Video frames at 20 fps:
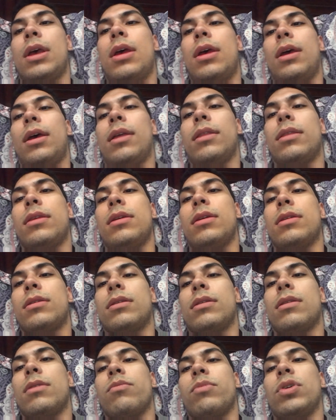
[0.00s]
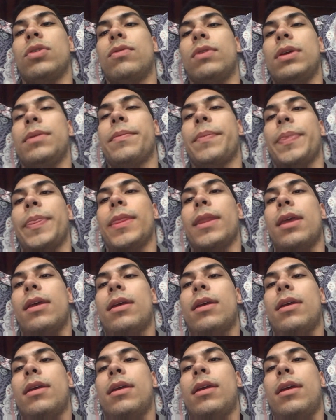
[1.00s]
at the end of the movie.
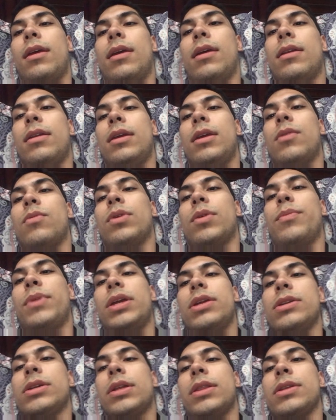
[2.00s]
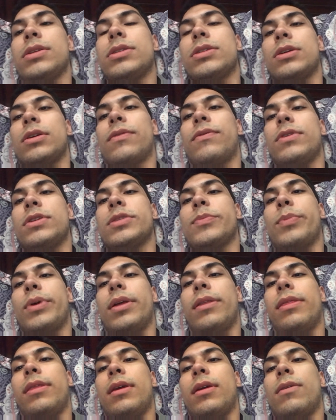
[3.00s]
And it remained on the surface,
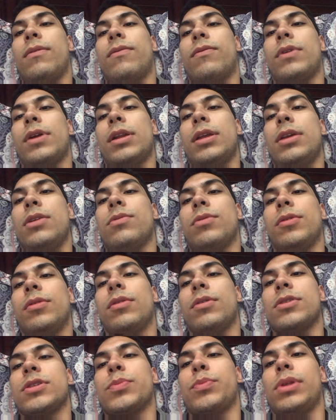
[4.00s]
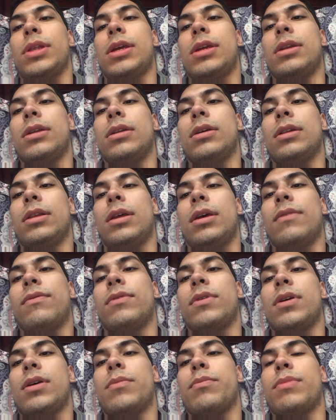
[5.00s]
but then Freddy Krueger's bladed
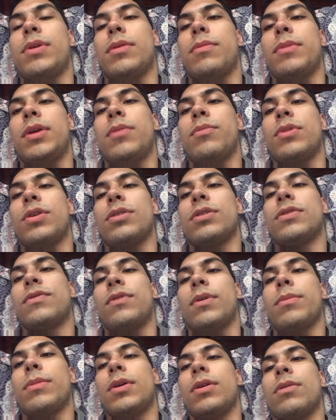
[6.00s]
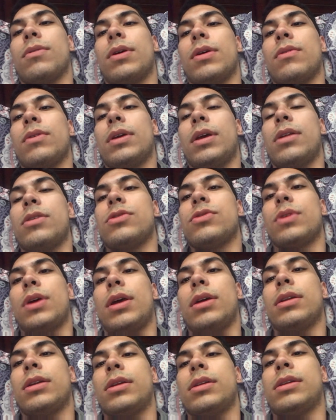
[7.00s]
glove emerged from the ground and
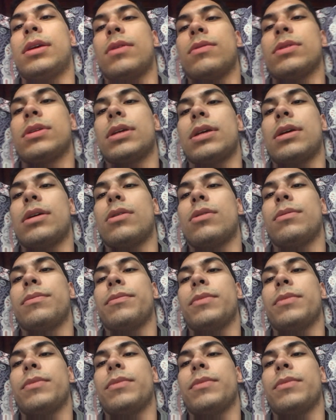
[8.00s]
dragged it down to hell.